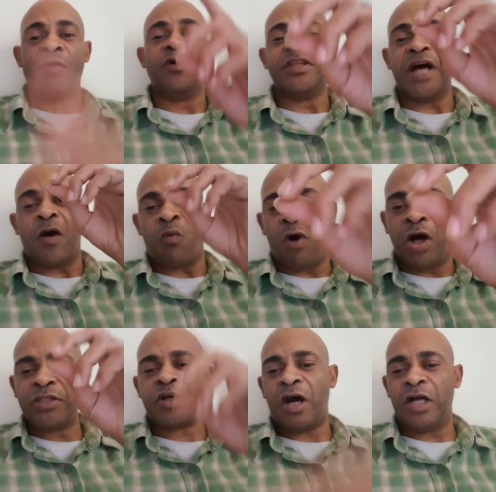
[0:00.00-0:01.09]
and with that
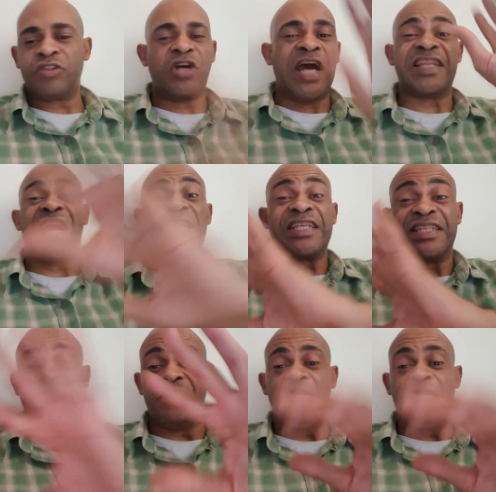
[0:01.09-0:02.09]
one contract, that's it.